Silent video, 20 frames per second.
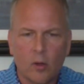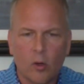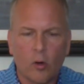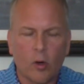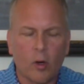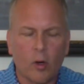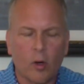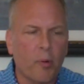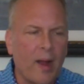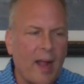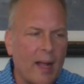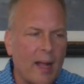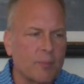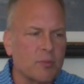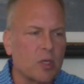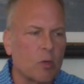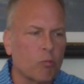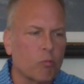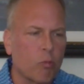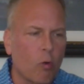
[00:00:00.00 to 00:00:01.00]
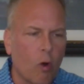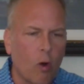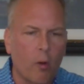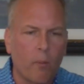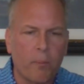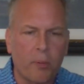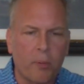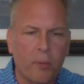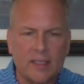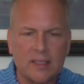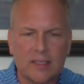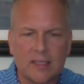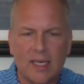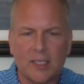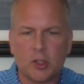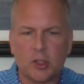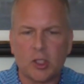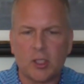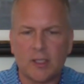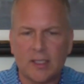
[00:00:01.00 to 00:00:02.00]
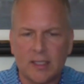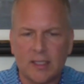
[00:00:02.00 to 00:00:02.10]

Or perhaps a role play session